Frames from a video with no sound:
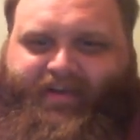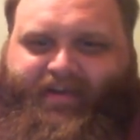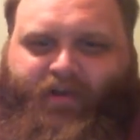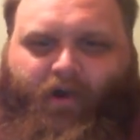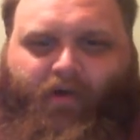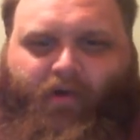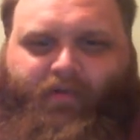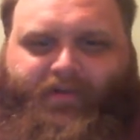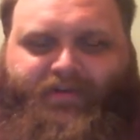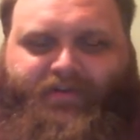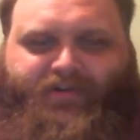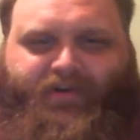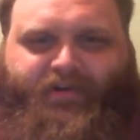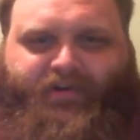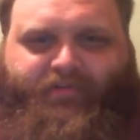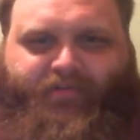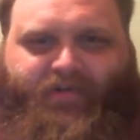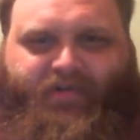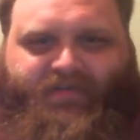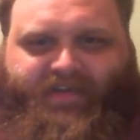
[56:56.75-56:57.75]
college or
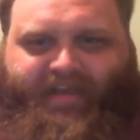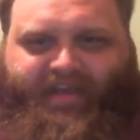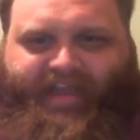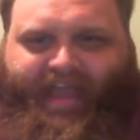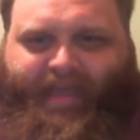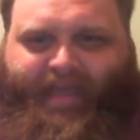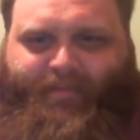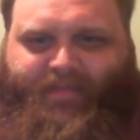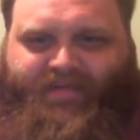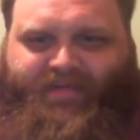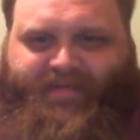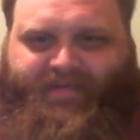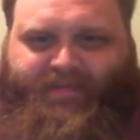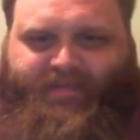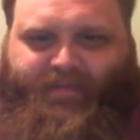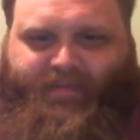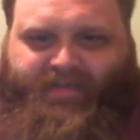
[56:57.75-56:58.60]
university campuses,